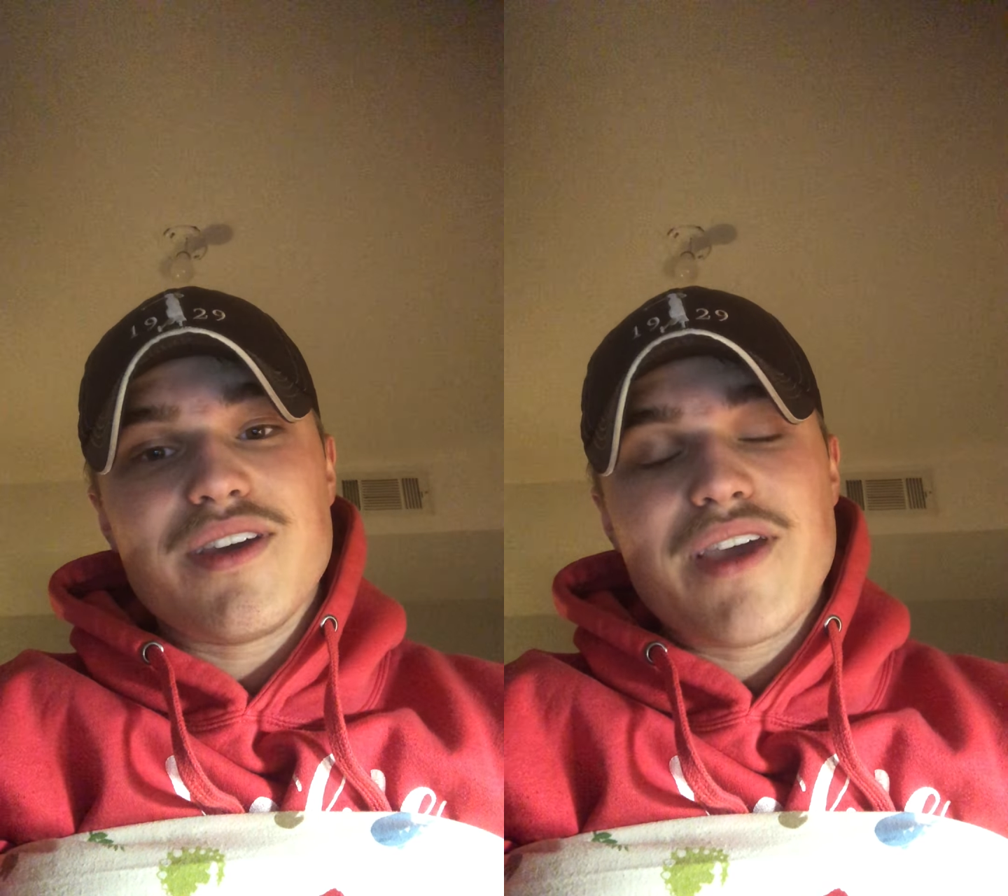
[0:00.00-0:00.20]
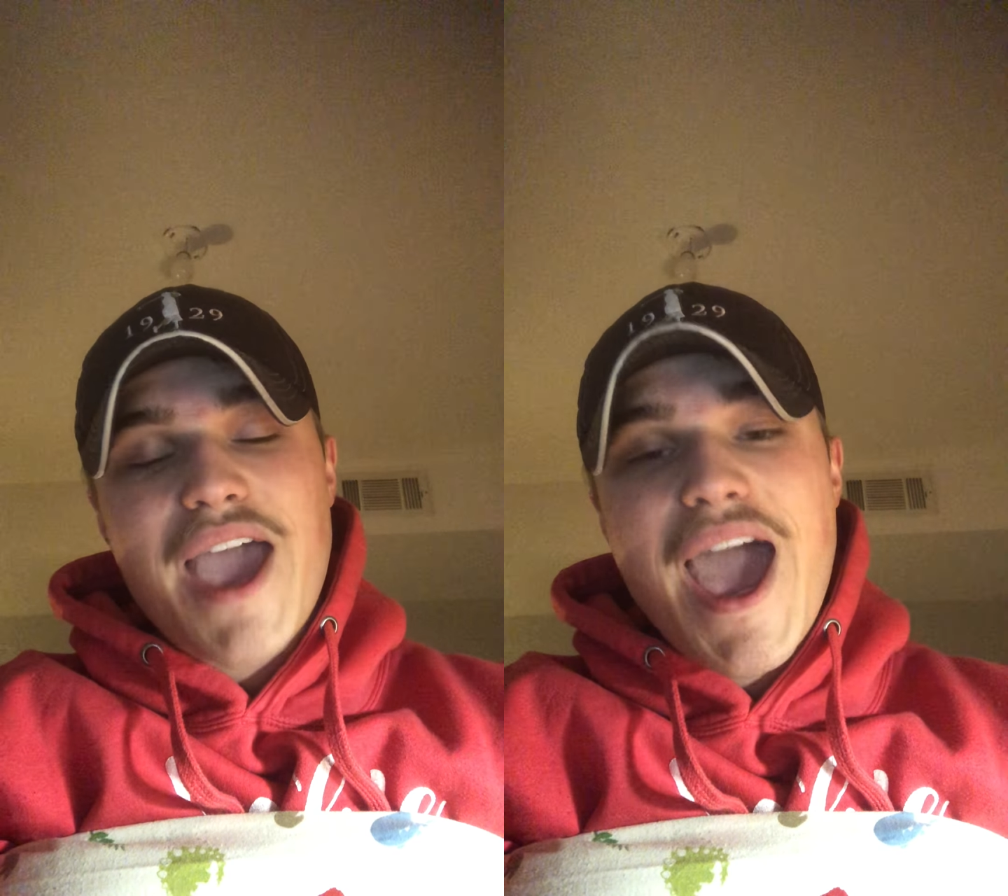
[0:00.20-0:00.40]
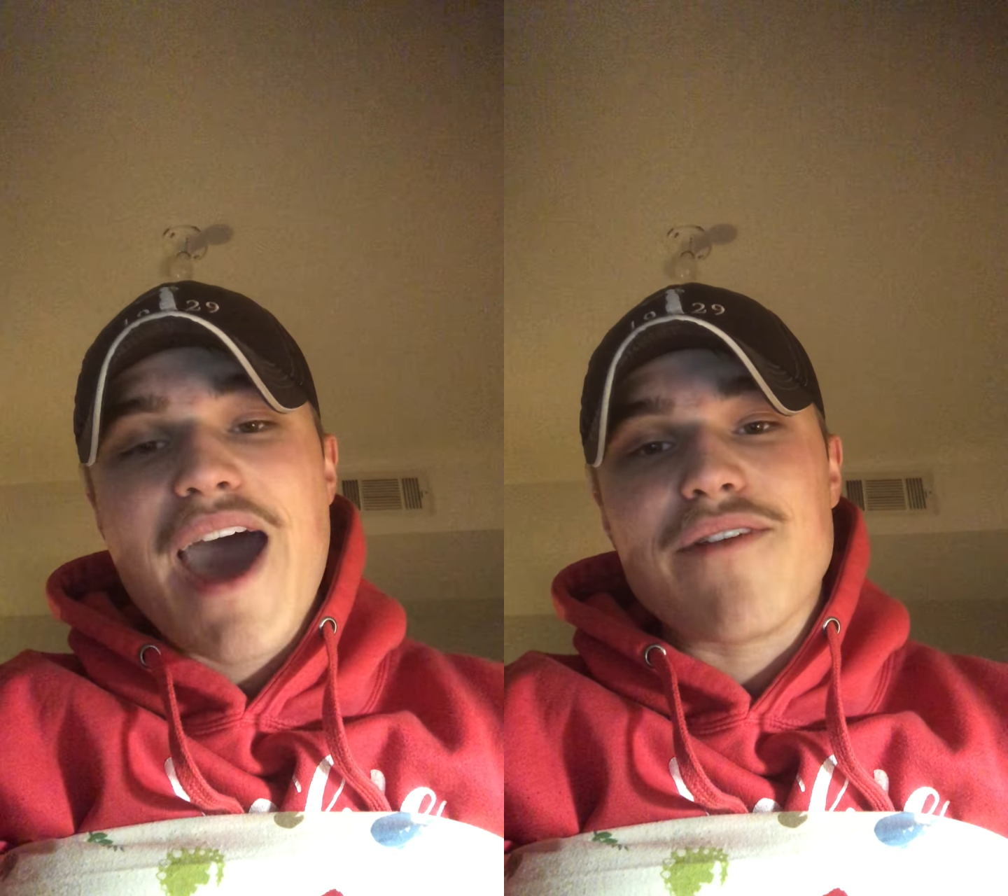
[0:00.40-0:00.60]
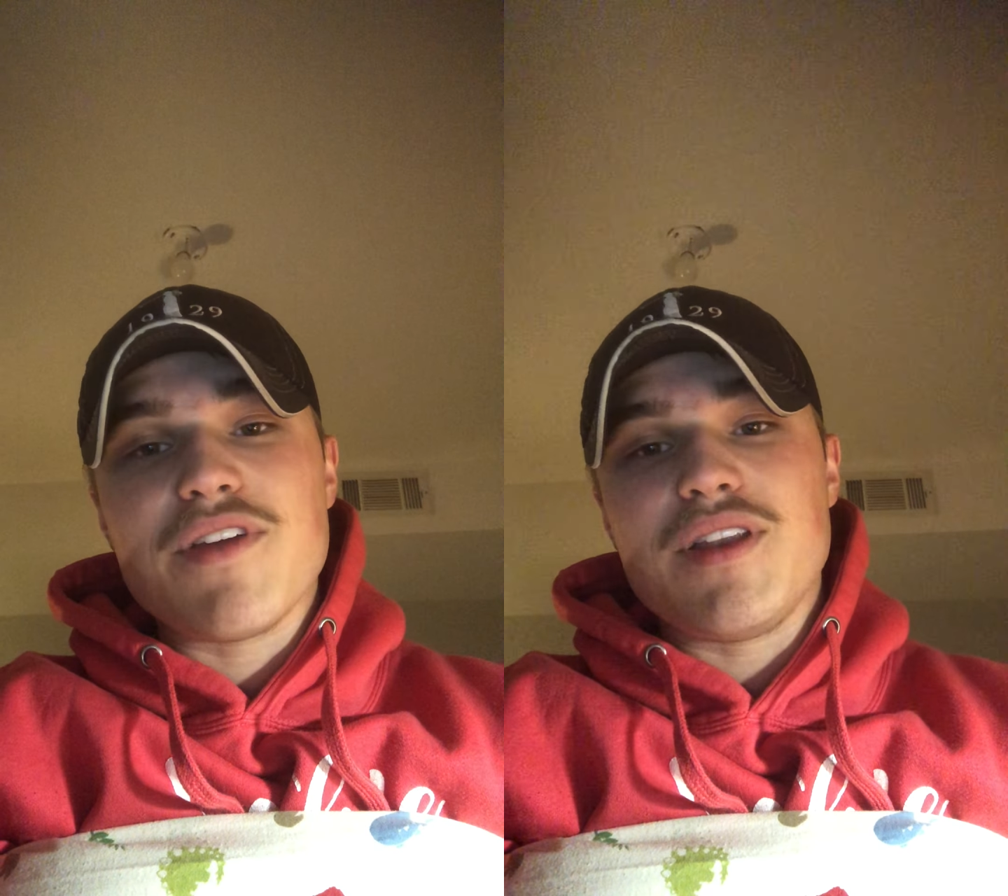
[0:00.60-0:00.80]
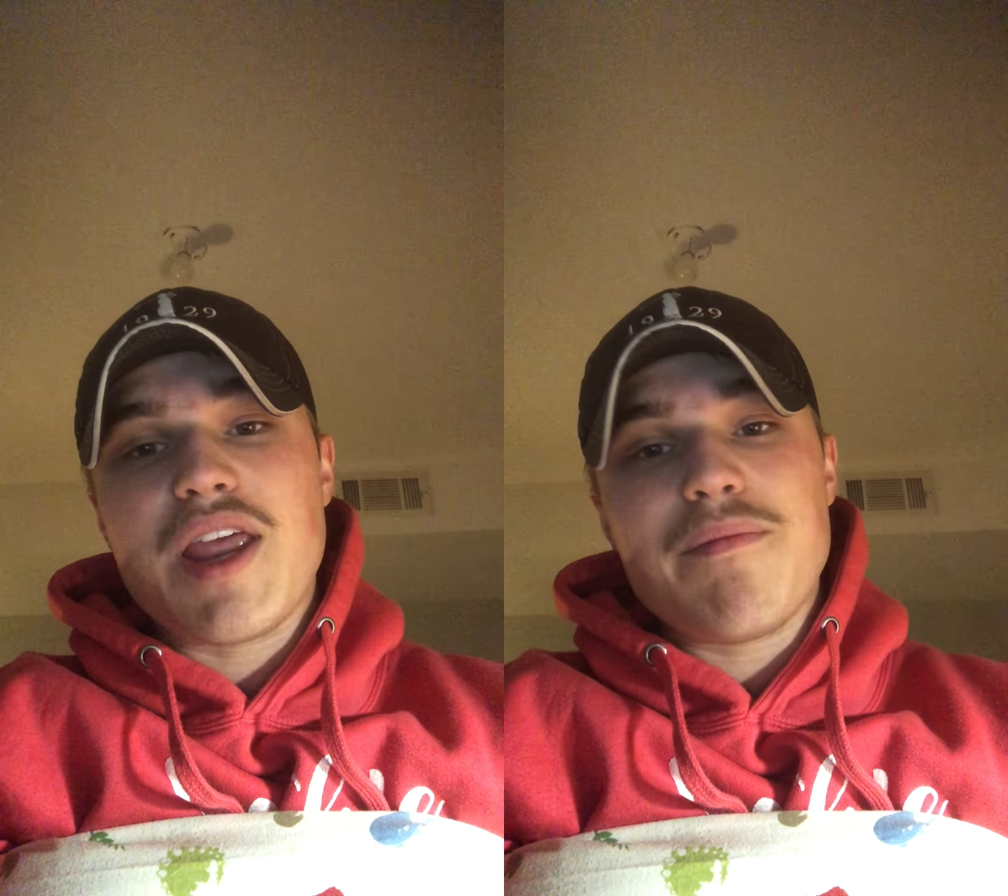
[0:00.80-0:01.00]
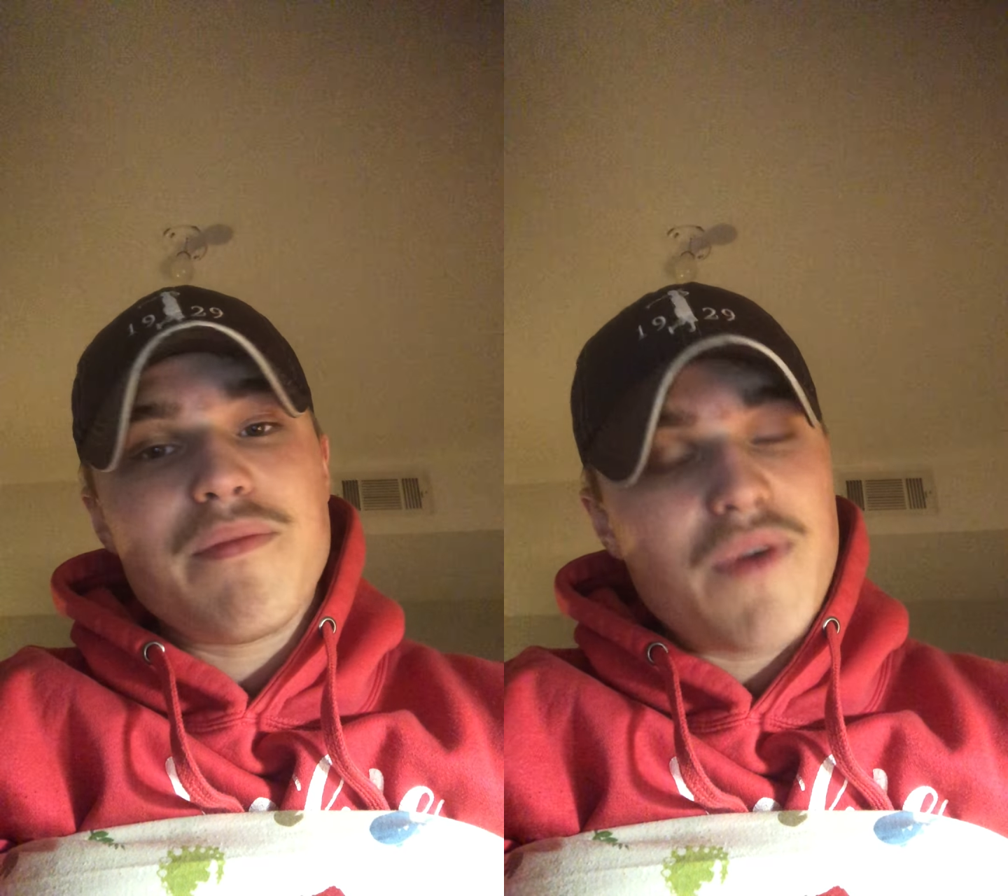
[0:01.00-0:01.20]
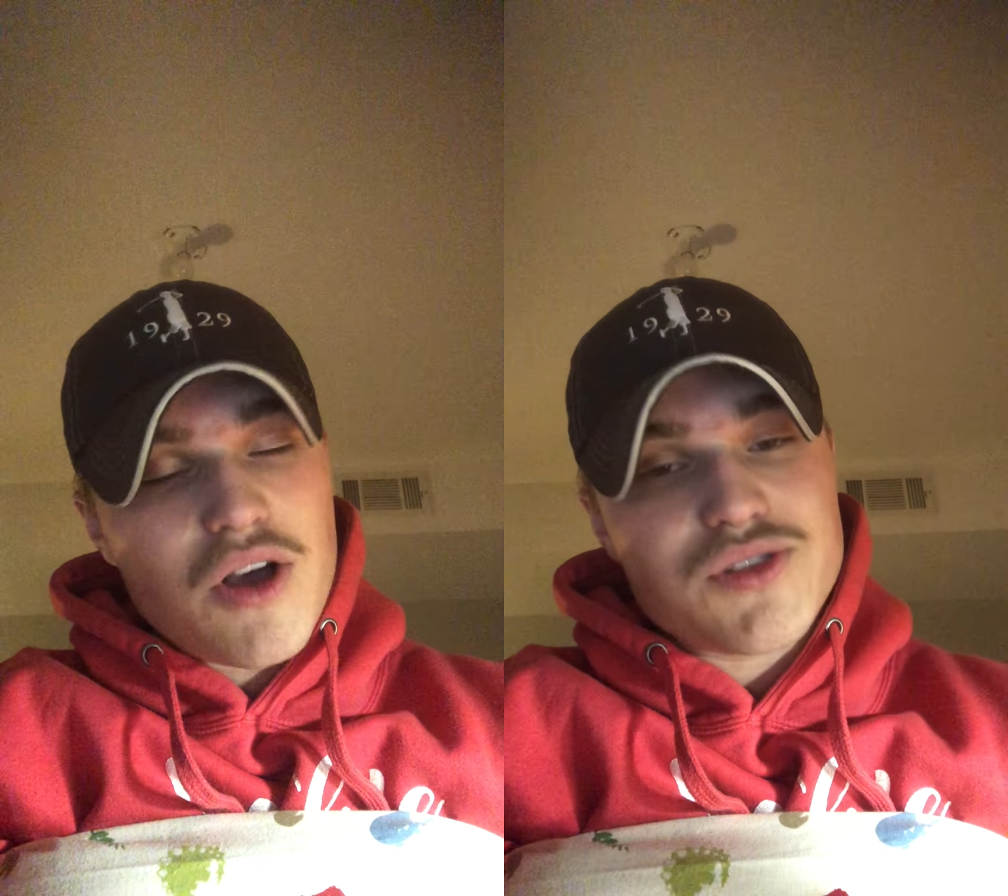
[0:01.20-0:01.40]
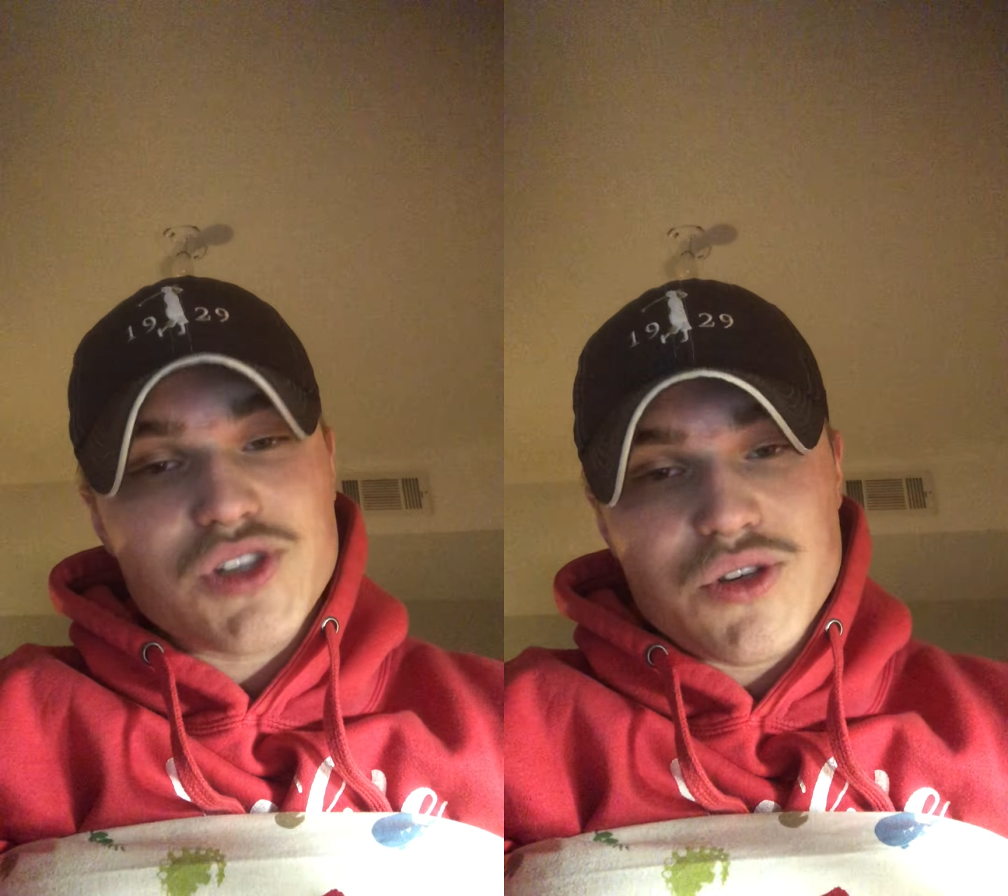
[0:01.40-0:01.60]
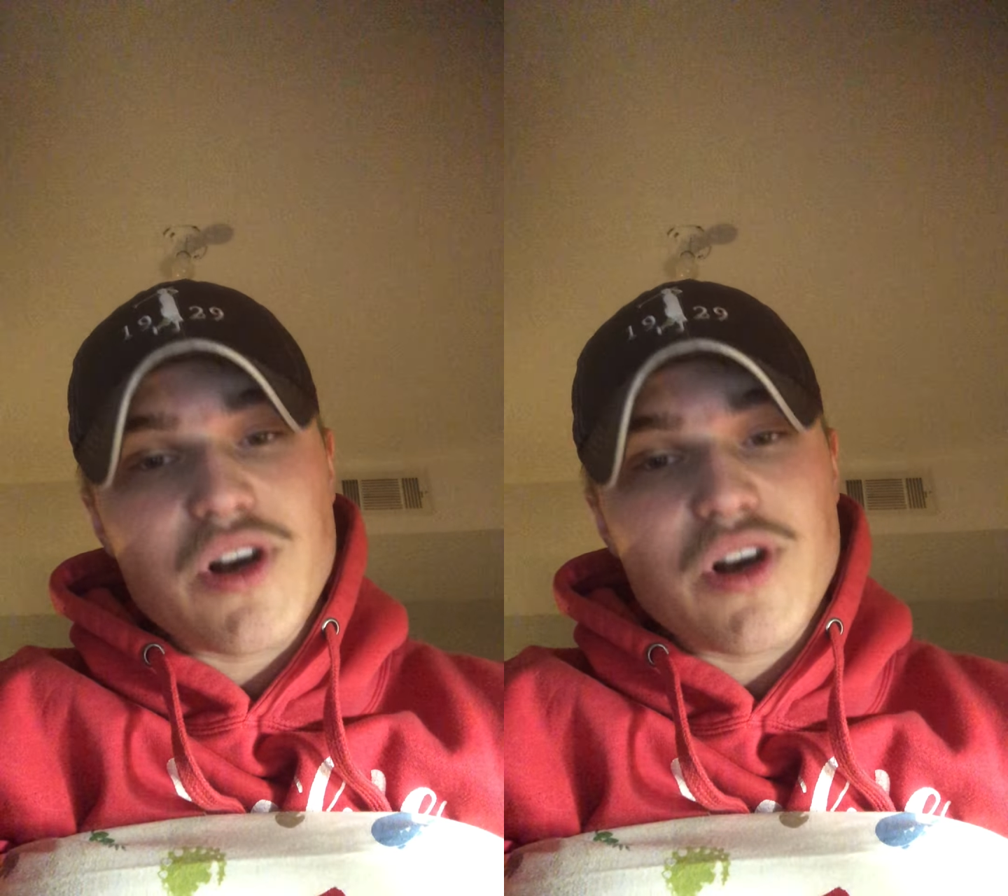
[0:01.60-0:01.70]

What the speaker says: have, and it also,